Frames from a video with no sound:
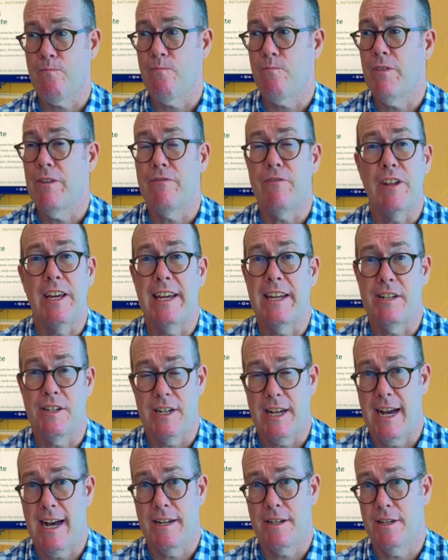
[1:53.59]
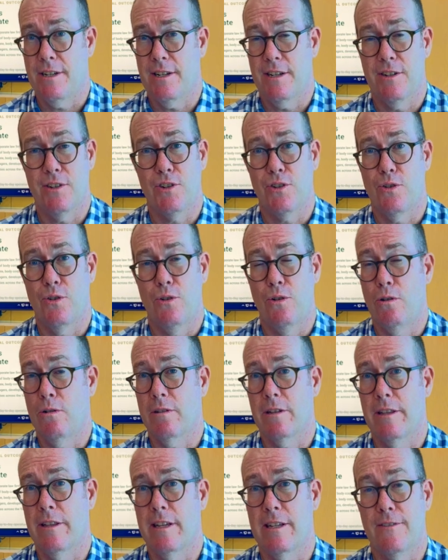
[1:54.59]
15 chargers
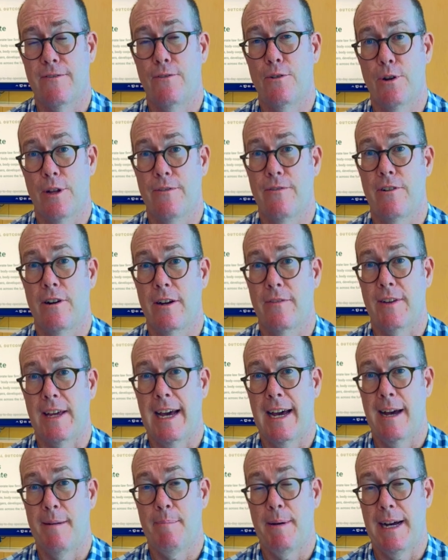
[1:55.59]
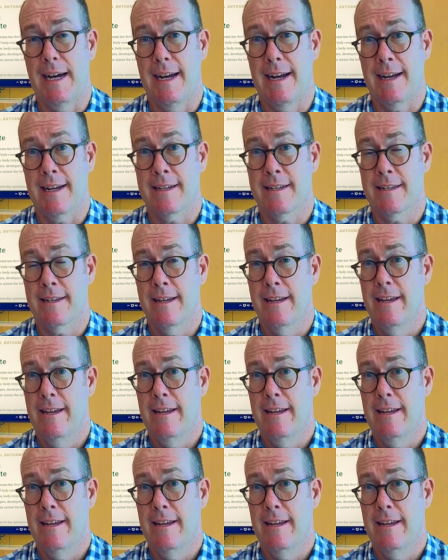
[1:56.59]
installed and there's 45 car parks,